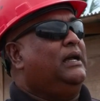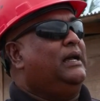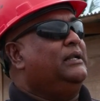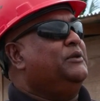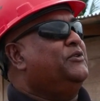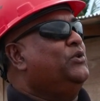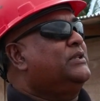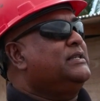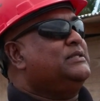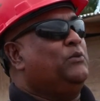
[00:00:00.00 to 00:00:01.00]
And if you
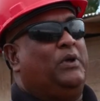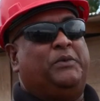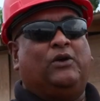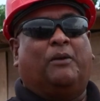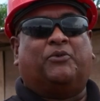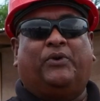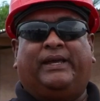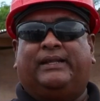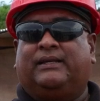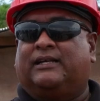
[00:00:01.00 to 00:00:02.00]
notice, when we
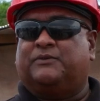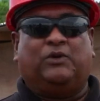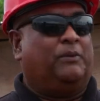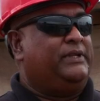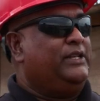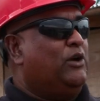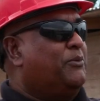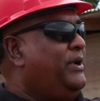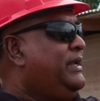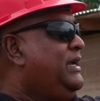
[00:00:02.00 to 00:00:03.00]
upgrade, as we update the
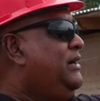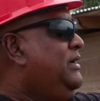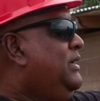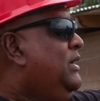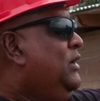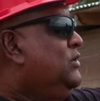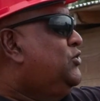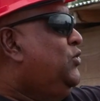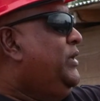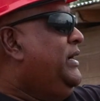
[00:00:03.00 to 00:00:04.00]
upgrade here,
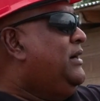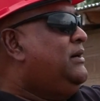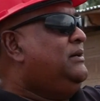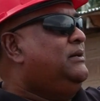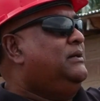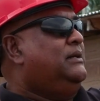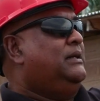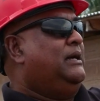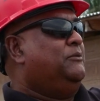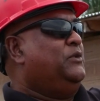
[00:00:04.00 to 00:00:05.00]
through there,
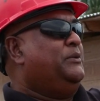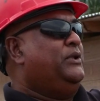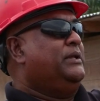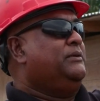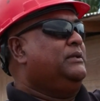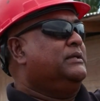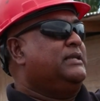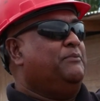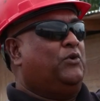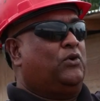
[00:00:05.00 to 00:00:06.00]
we did the
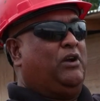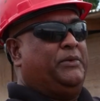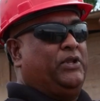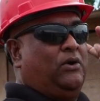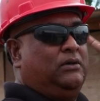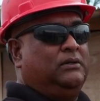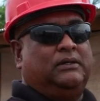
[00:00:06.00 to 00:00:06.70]
same pole coming down,